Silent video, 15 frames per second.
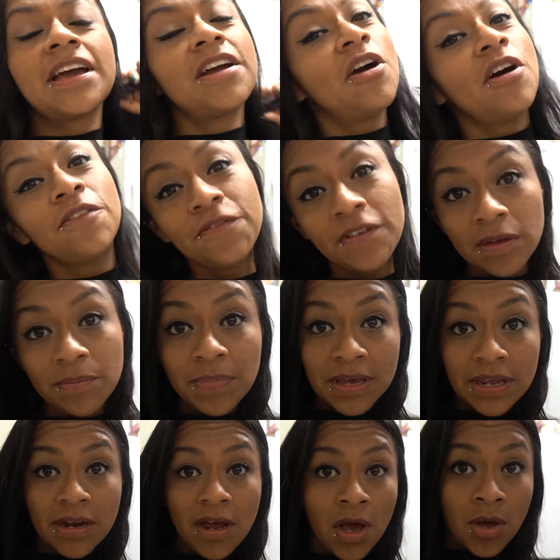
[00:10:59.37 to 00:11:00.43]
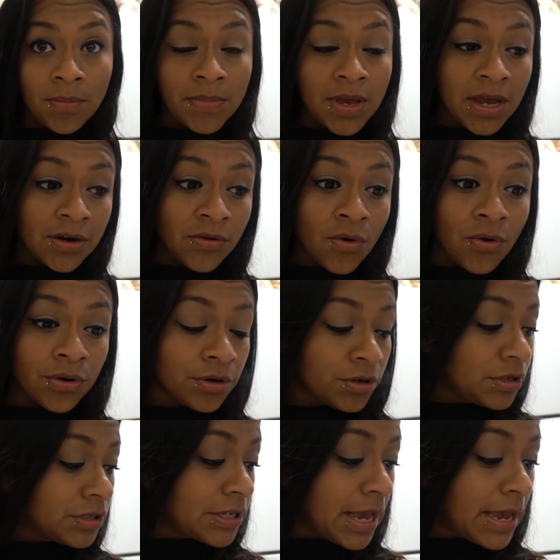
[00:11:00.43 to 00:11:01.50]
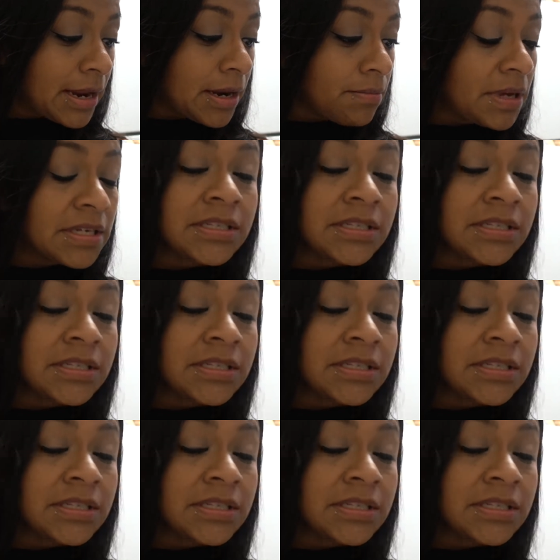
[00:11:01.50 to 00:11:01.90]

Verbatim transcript: I called Fitbit um, headquarters and